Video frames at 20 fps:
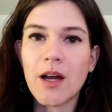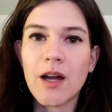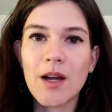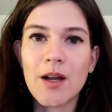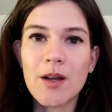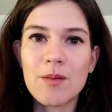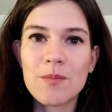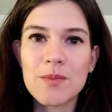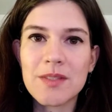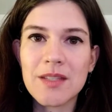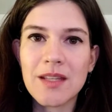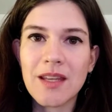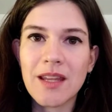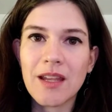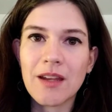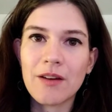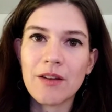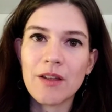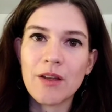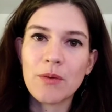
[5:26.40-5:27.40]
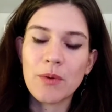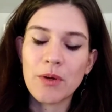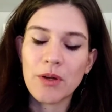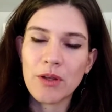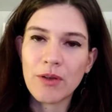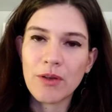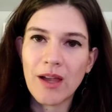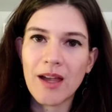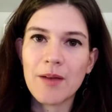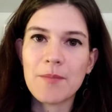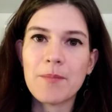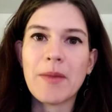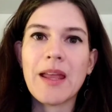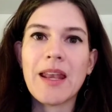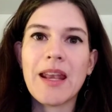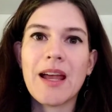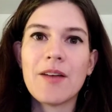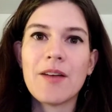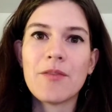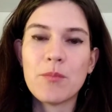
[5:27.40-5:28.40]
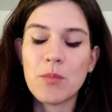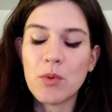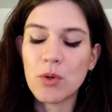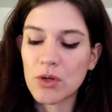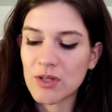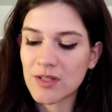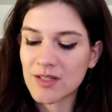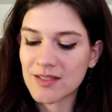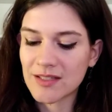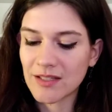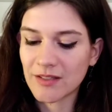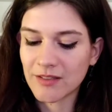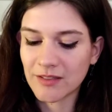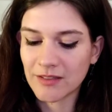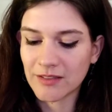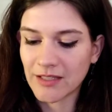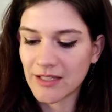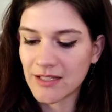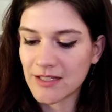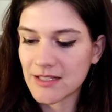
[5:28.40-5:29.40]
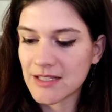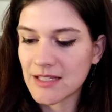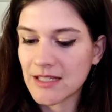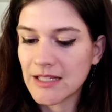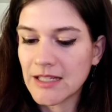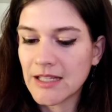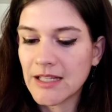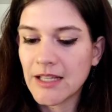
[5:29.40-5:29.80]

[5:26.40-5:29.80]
arms, any area where you might have more cellulite